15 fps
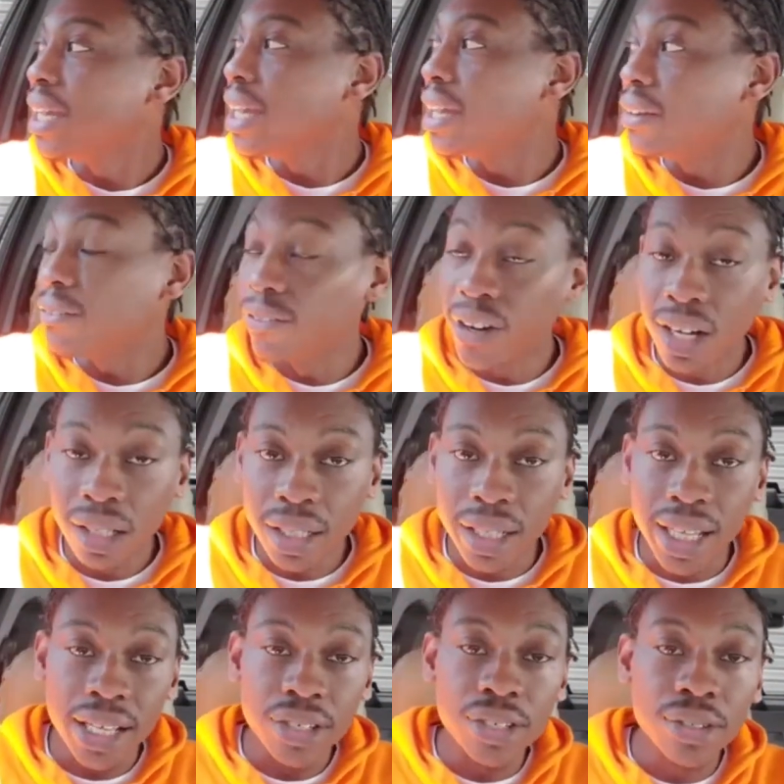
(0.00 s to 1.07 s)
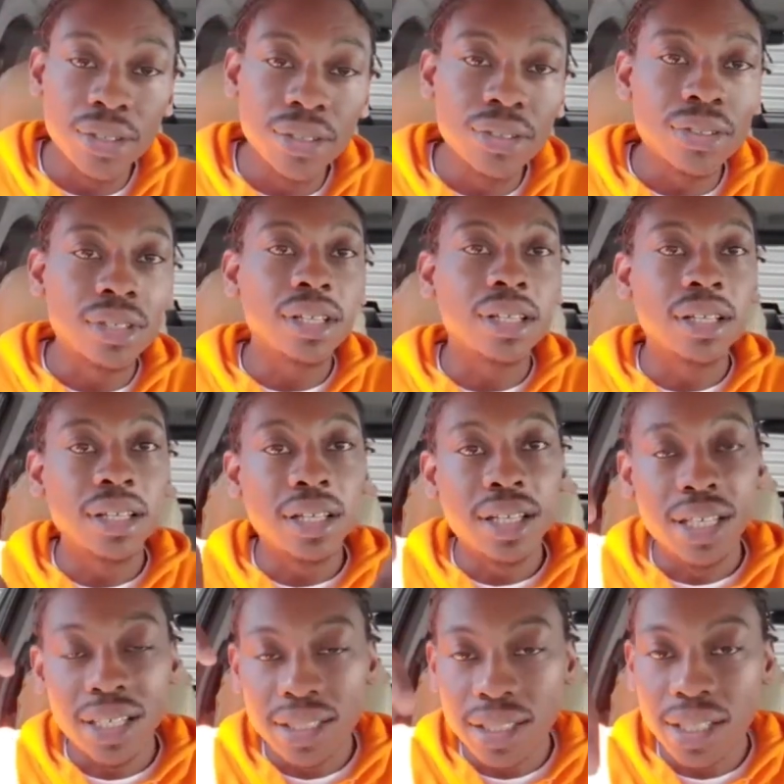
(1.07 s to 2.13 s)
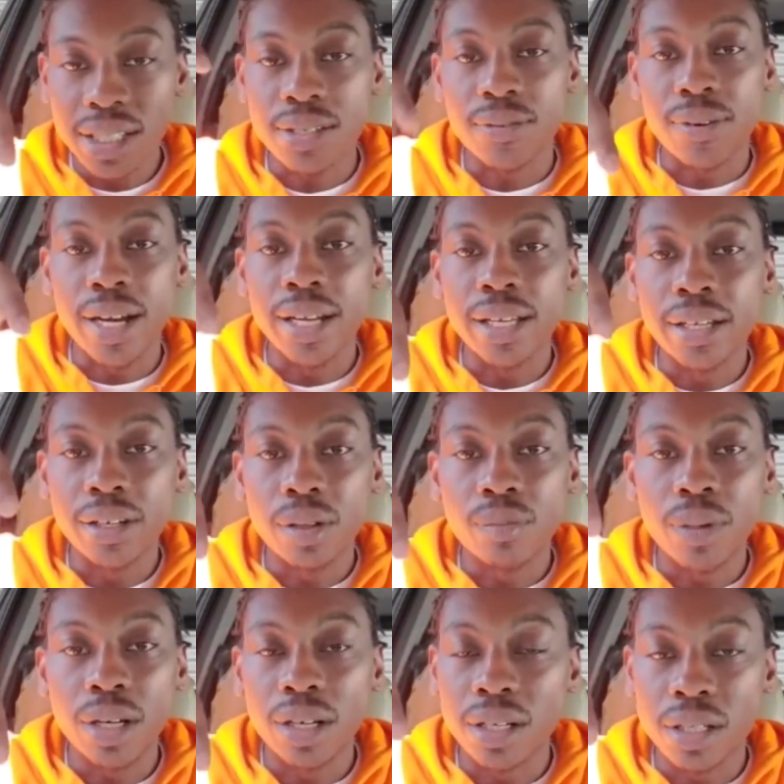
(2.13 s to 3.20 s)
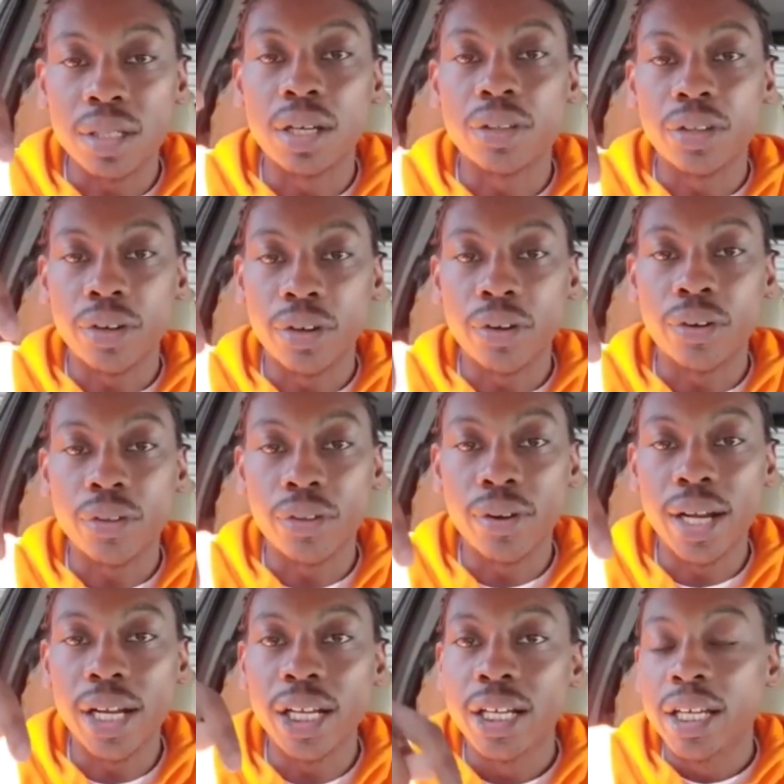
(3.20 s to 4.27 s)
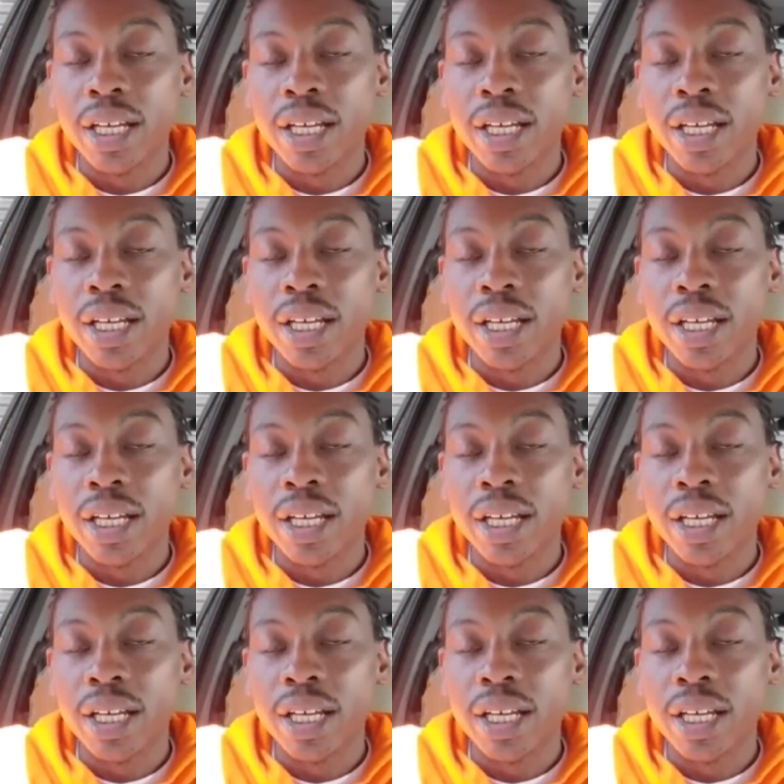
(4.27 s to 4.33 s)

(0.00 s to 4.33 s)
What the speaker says: and fallen angels exist right here among us on the earth, right?